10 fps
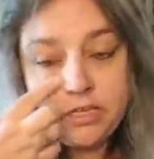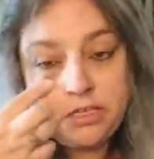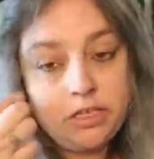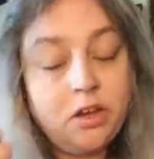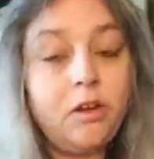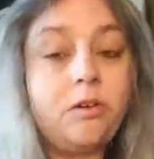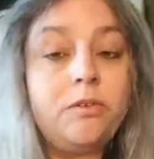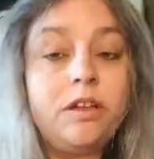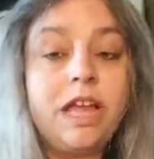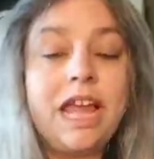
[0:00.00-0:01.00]

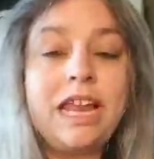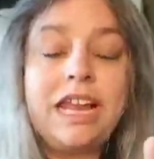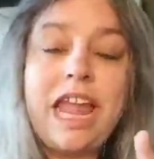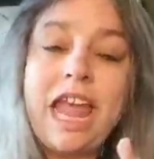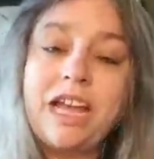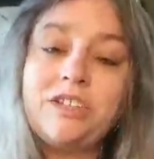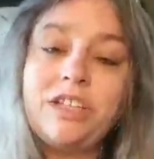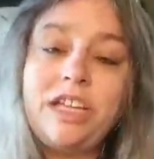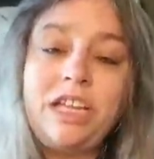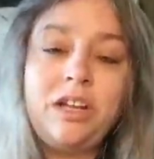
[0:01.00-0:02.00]
So, and
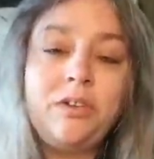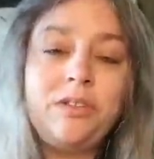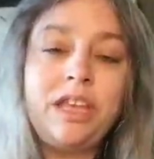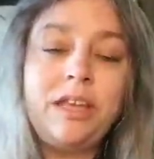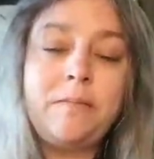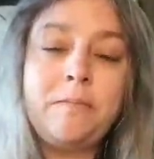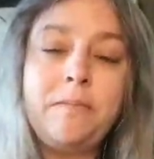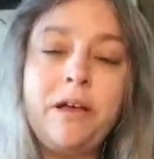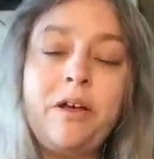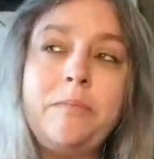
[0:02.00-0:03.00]
actually, you know, the
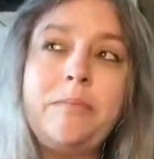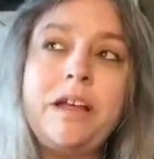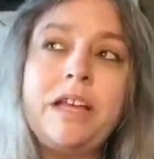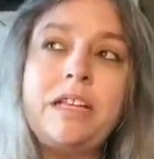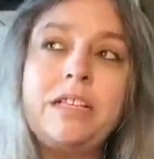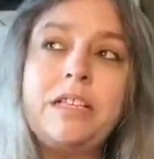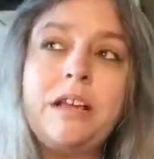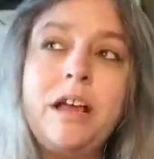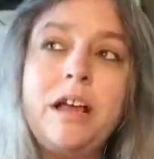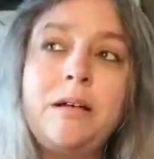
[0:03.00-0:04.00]
Belmont
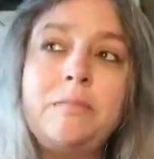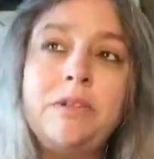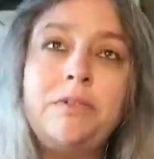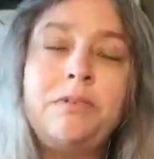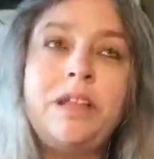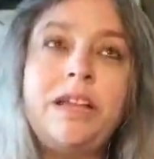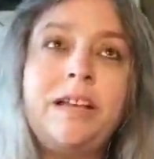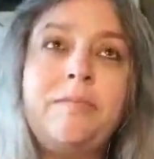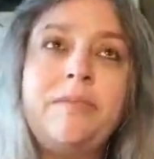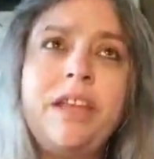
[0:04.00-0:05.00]
Blue
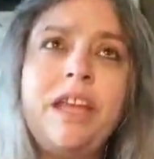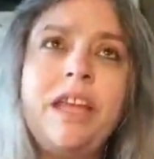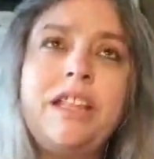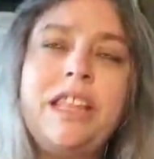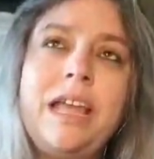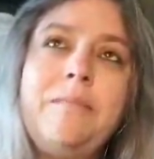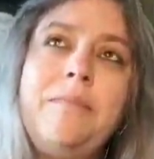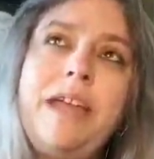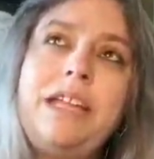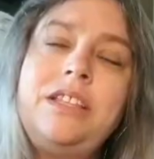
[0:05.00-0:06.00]
Line, they
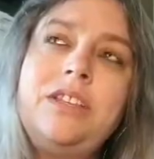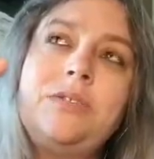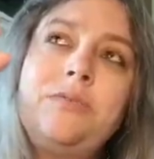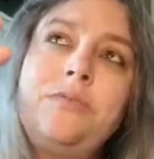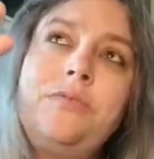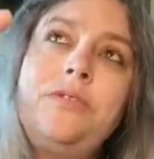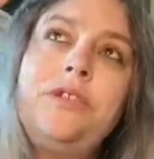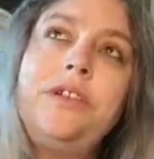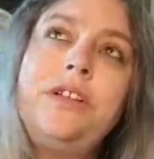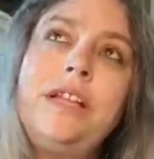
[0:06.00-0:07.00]
made this
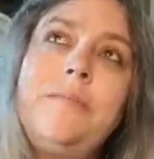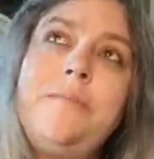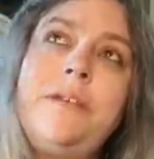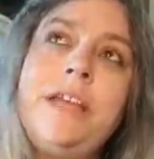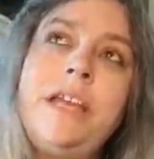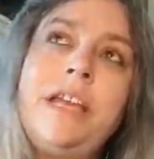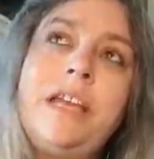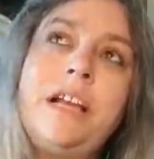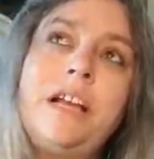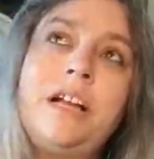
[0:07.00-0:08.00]
really
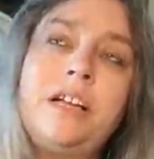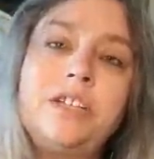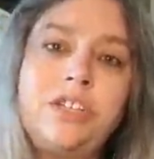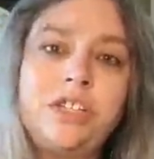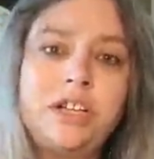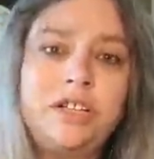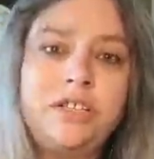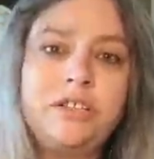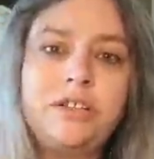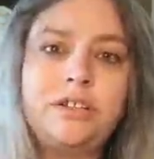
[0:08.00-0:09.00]
big
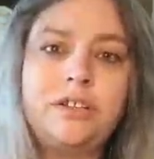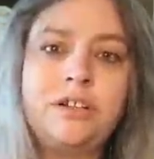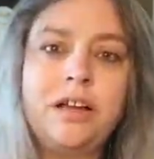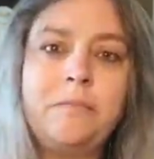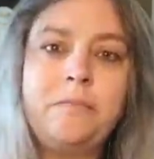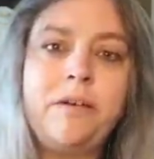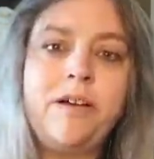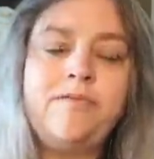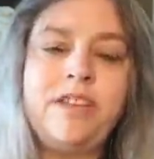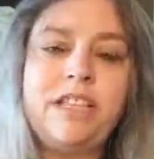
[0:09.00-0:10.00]
shelter
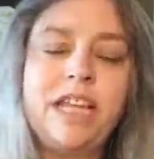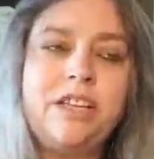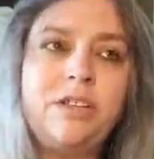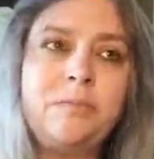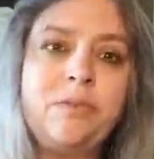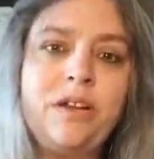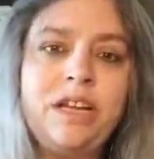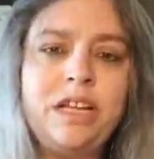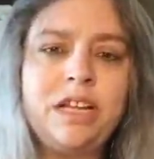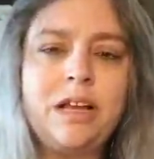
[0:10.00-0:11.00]
above it. They just put
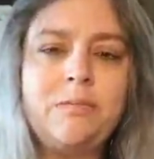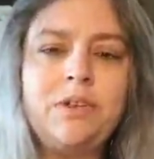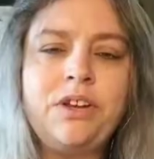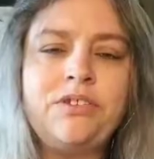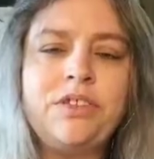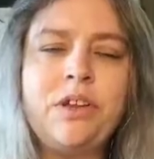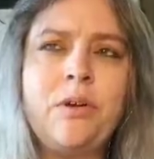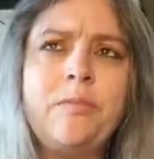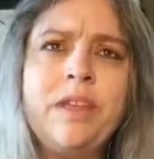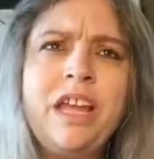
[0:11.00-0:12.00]
it in a couple years
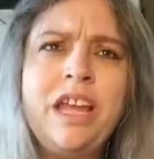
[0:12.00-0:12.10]
ago.